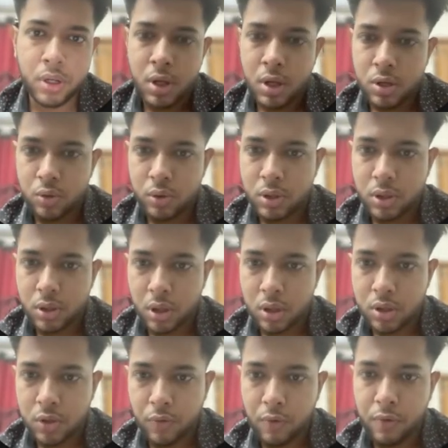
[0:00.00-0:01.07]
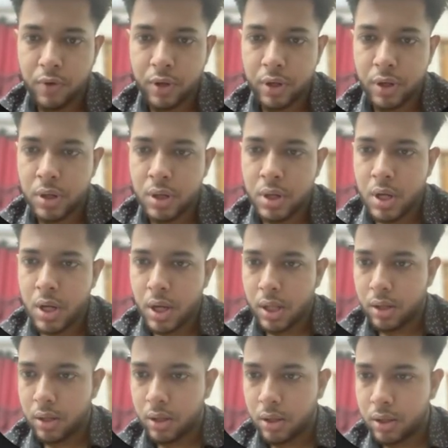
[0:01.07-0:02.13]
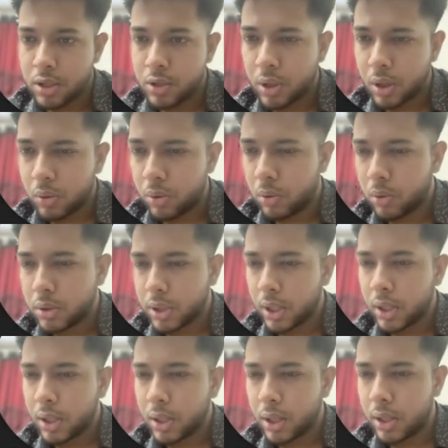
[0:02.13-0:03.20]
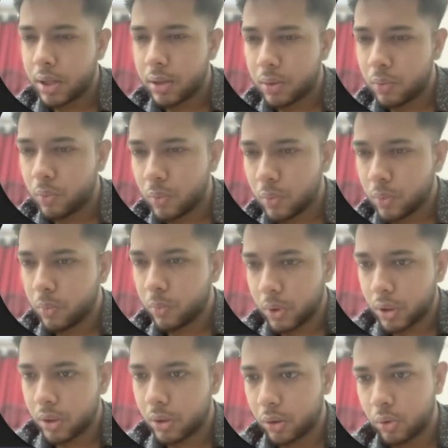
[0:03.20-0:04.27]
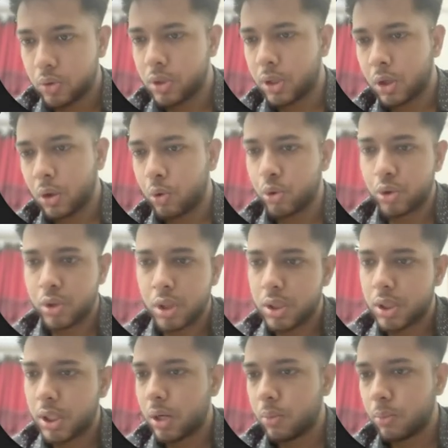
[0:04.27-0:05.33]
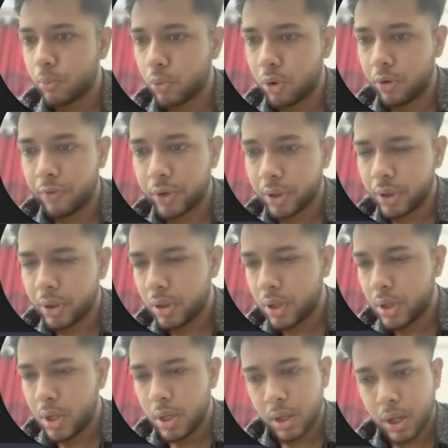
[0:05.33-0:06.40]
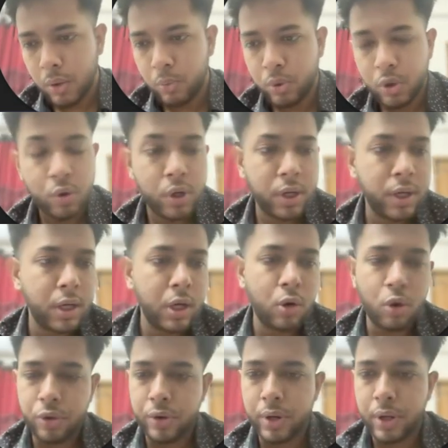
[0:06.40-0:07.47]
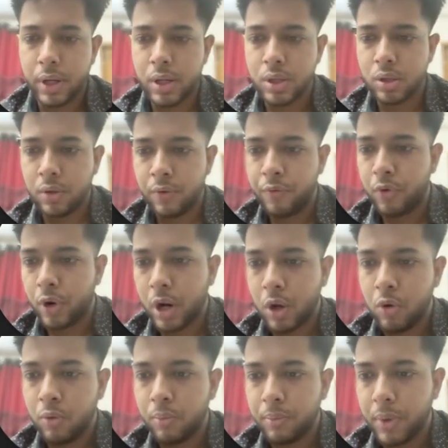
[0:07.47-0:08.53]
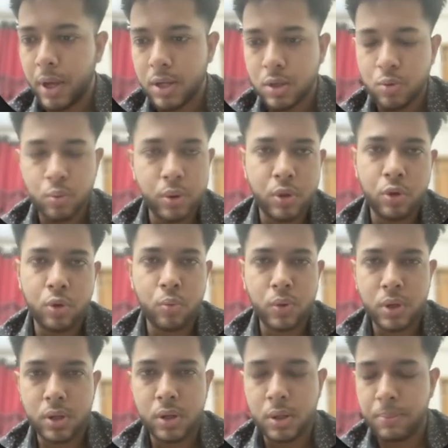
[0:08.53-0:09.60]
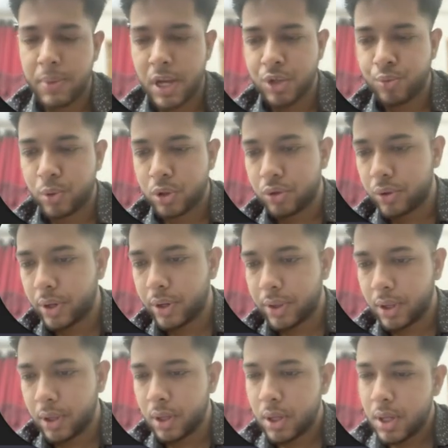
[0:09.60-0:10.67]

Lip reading: So it starts up over here, and this is how it looks like, and we are using the hosted chat mode over here, and we don't need any authentication for now as we don't want any passwords or anything.